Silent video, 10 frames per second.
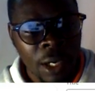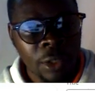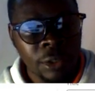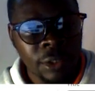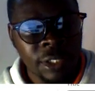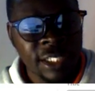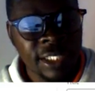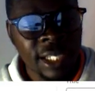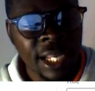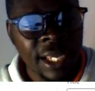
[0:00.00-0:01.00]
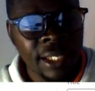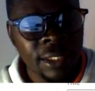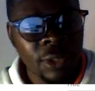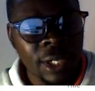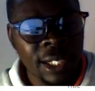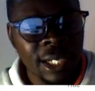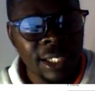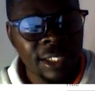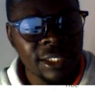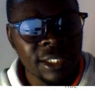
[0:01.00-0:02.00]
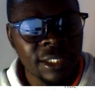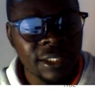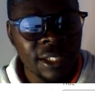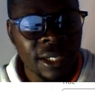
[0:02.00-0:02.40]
Text align, you can align it center.